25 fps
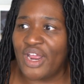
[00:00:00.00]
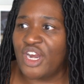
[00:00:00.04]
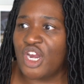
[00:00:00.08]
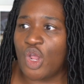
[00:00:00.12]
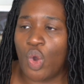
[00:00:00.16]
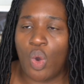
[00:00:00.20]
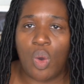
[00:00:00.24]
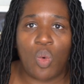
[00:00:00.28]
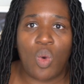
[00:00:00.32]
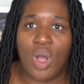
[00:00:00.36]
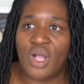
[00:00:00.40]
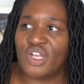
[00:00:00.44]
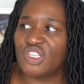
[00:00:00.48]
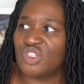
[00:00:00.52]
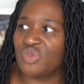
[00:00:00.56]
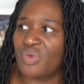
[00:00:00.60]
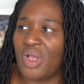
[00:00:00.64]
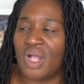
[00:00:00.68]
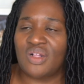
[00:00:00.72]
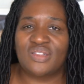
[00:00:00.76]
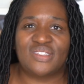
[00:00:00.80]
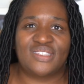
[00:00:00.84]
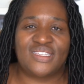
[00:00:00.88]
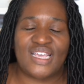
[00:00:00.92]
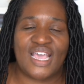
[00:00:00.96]
No one walks
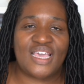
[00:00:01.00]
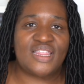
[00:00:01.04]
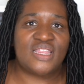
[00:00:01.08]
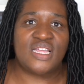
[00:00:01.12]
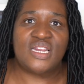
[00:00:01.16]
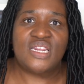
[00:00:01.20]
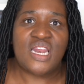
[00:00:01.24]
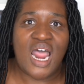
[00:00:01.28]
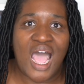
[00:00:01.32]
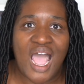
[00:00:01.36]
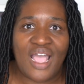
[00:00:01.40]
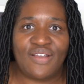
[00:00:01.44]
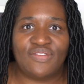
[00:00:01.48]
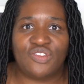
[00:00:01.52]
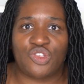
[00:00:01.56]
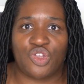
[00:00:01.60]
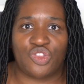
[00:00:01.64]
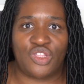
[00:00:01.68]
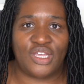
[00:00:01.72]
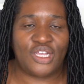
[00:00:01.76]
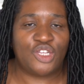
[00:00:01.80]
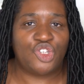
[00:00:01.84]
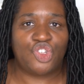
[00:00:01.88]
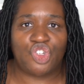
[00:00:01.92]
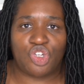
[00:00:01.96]
around saying that knives are the
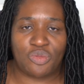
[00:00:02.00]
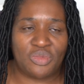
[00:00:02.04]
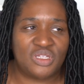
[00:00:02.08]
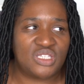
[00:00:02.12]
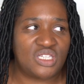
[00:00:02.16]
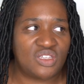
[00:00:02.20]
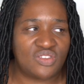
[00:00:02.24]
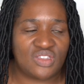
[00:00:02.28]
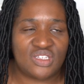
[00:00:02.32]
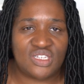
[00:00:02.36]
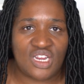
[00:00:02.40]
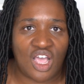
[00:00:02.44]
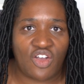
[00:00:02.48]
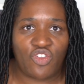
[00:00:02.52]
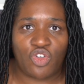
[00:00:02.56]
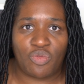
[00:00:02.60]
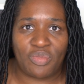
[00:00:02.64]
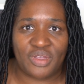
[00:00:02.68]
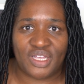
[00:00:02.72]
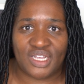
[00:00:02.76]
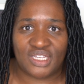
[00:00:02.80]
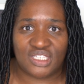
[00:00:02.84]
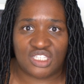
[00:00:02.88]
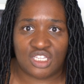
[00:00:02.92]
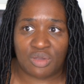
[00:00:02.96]
instruments of the devil
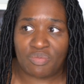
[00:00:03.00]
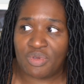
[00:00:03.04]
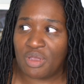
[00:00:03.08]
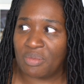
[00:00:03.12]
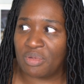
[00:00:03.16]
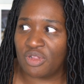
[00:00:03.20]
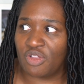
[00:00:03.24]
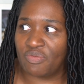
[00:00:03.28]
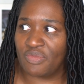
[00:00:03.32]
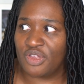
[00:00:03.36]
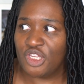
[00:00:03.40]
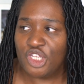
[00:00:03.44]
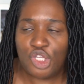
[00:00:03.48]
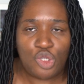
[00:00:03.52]
because some people have